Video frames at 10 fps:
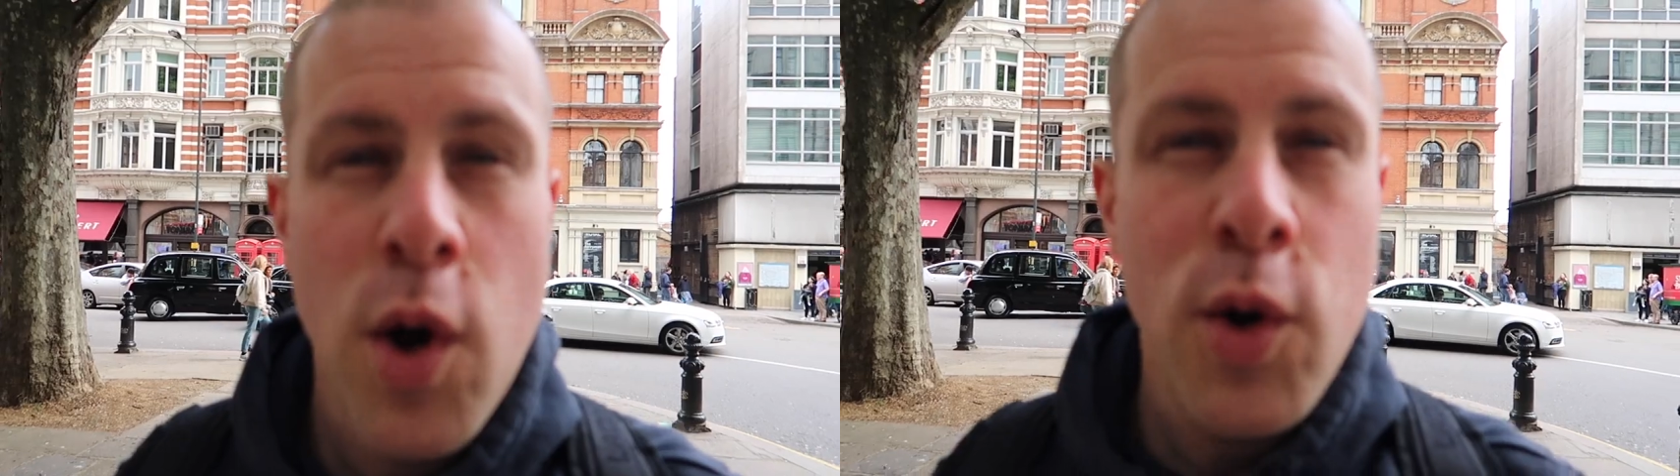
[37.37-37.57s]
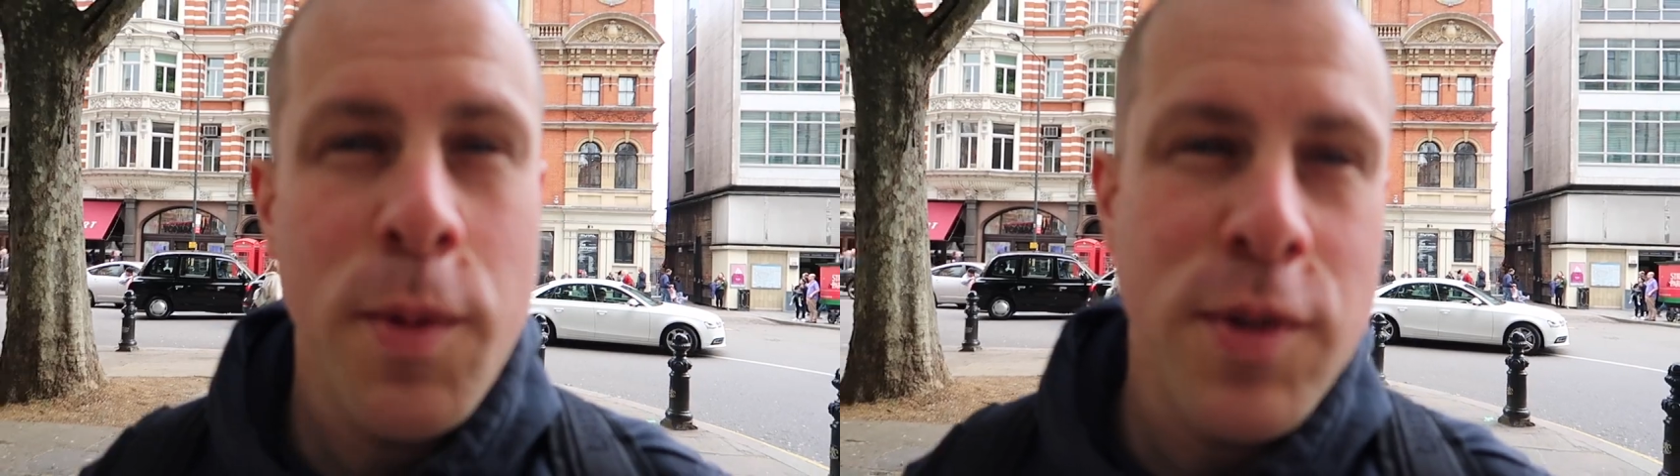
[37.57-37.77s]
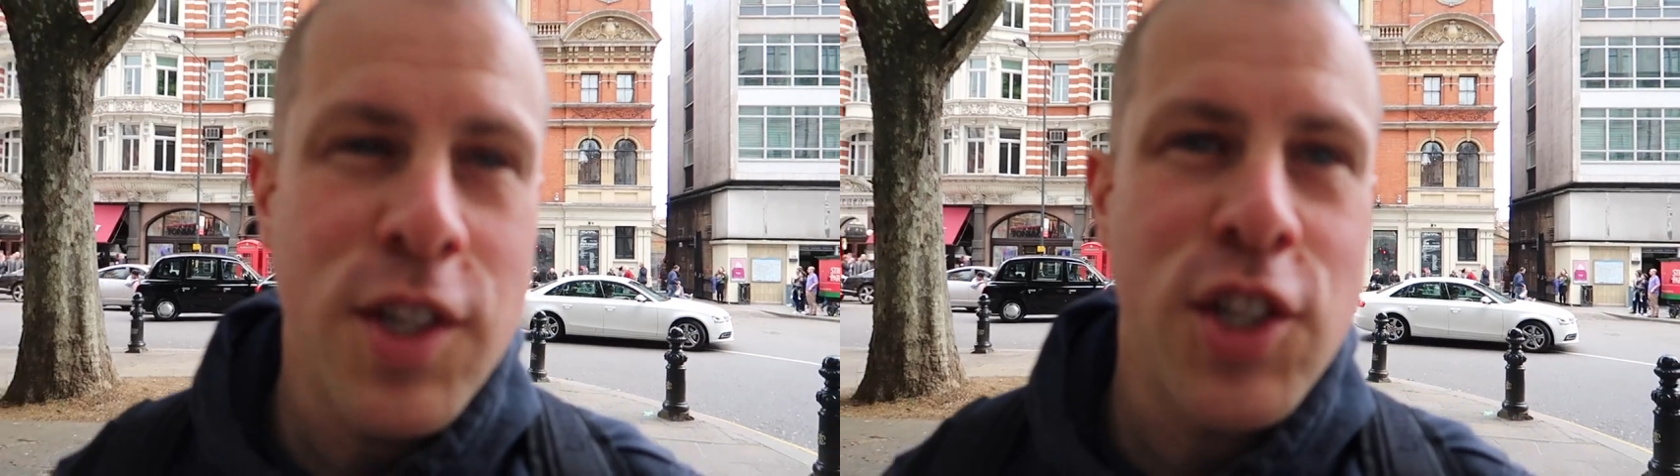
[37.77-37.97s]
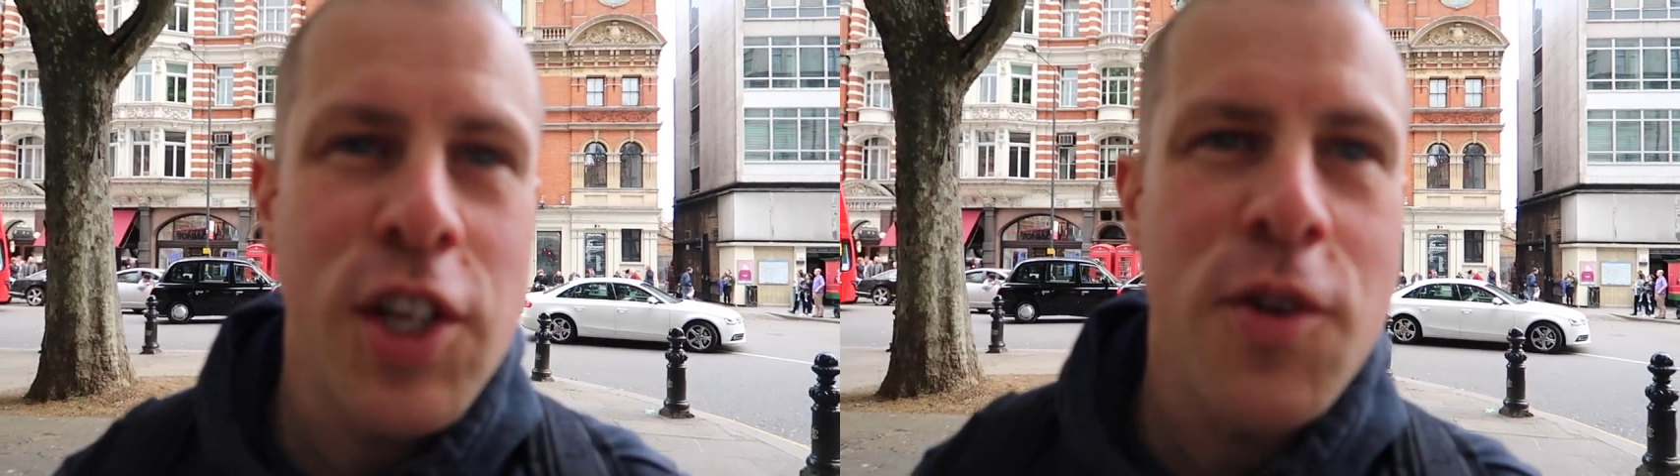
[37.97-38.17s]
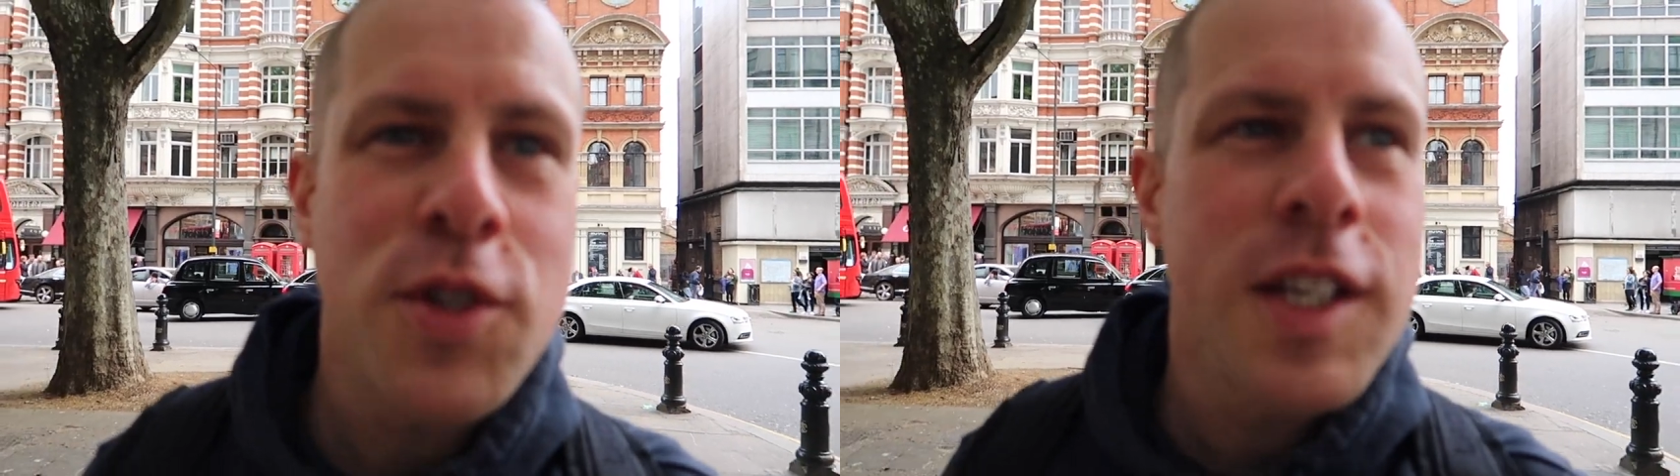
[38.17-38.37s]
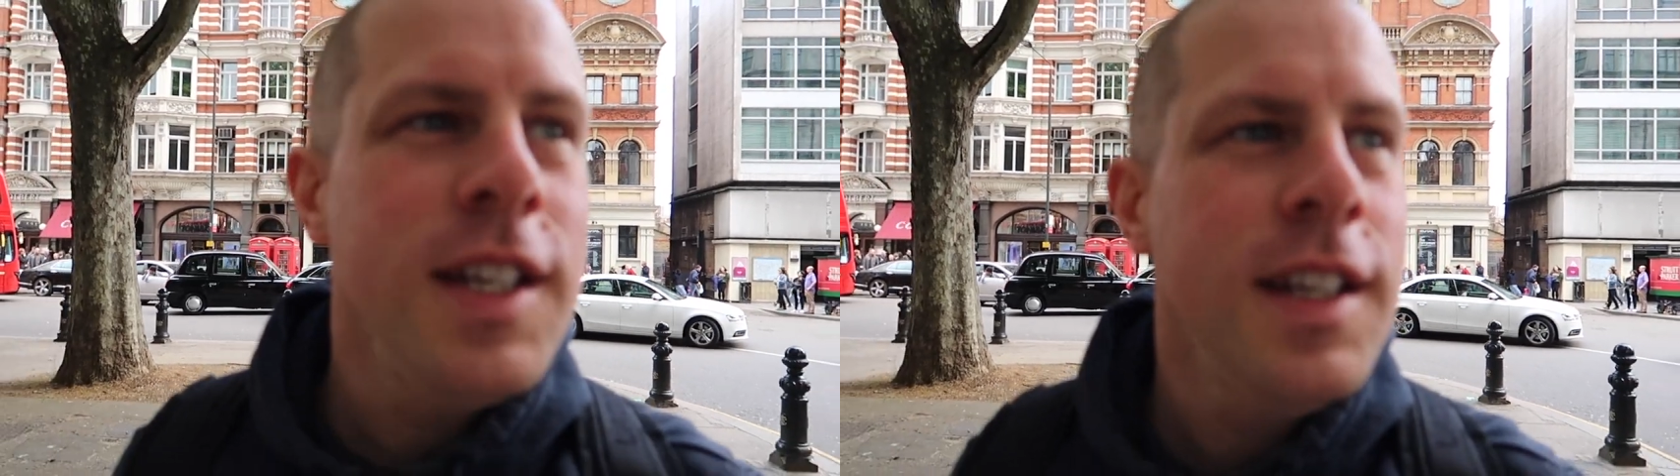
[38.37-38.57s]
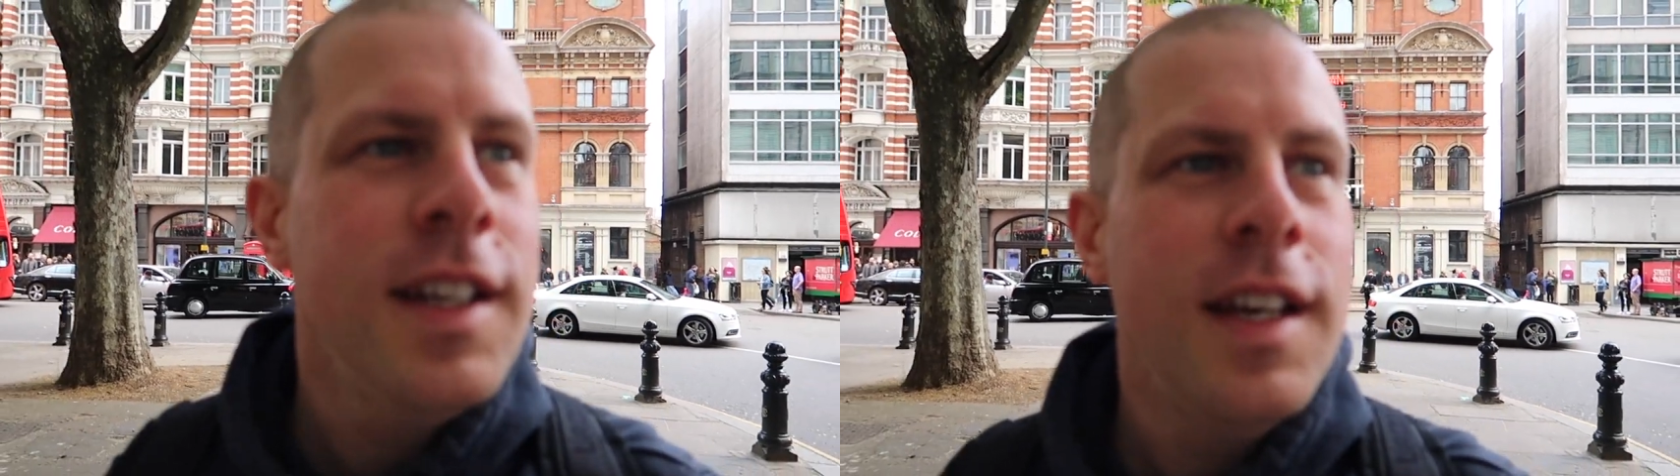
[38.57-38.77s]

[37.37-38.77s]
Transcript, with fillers: welcome to Chelsea,